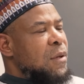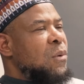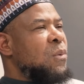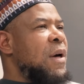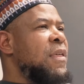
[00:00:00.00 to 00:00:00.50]

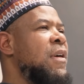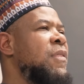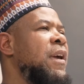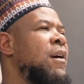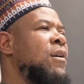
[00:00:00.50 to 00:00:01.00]
whether
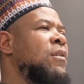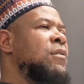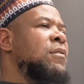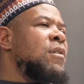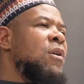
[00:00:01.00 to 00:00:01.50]
they are
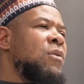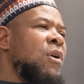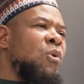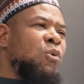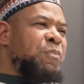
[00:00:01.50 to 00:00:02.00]

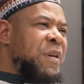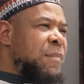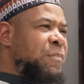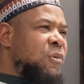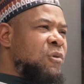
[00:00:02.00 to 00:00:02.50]
old
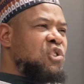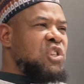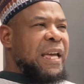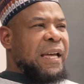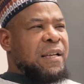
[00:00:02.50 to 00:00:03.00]
people,
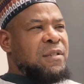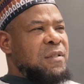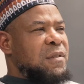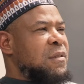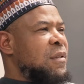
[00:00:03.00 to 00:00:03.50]

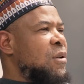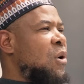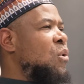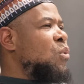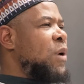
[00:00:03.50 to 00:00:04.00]
sheikhs,
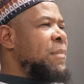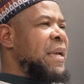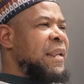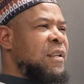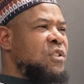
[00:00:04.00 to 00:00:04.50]
old
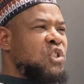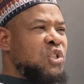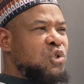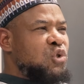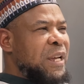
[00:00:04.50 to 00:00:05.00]
women,
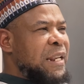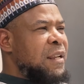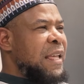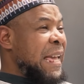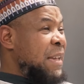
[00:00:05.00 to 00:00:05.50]

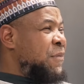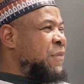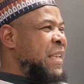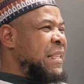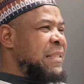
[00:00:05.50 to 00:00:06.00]
children,
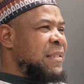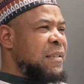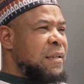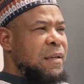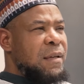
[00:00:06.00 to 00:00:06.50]
infants,
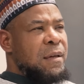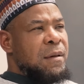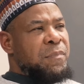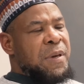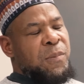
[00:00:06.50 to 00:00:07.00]

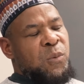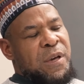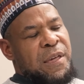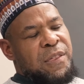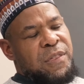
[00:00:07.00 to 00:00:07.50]
people
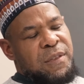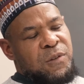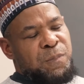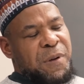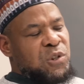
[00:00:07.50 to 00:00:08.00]
with
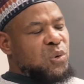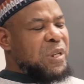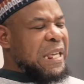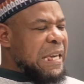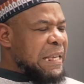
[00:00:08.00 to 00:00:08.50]
special
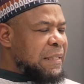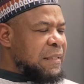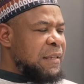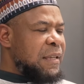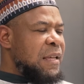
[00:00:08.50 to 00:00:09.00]

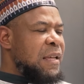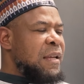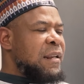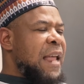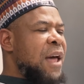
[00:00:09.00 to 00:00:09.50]
needs,
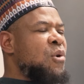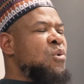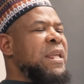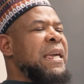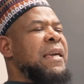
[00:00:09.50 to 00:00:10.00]
not
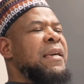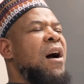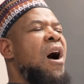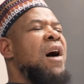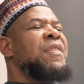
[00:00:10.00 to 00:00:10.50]
only
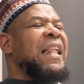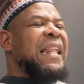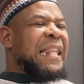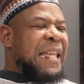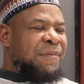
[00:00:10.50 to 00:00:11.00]
are the
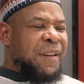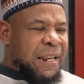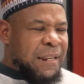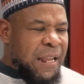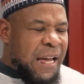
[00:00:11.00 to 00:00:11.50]

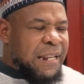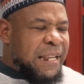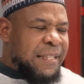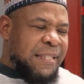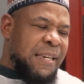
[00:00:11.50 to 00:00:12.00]
living
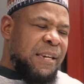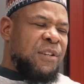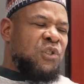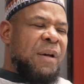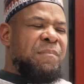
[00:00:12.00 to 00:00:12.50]
under
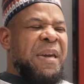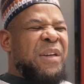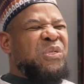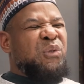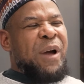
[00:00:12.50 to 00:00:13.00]
siege and
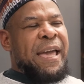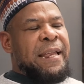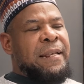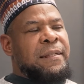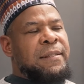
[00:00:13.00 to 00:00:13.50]
being
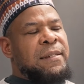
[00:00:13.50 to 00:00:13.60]
threatened,